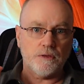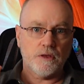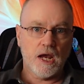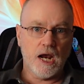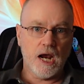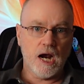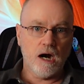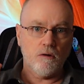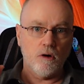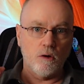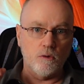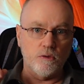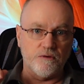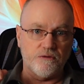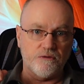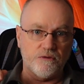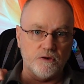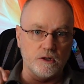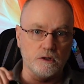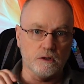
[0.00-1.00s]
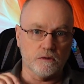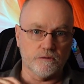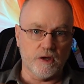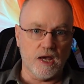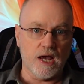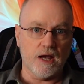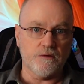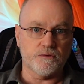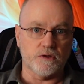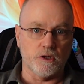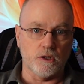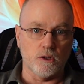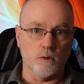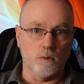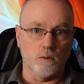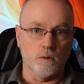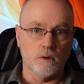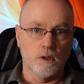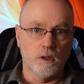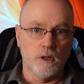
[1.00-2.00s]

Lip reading: harrow the fields after you?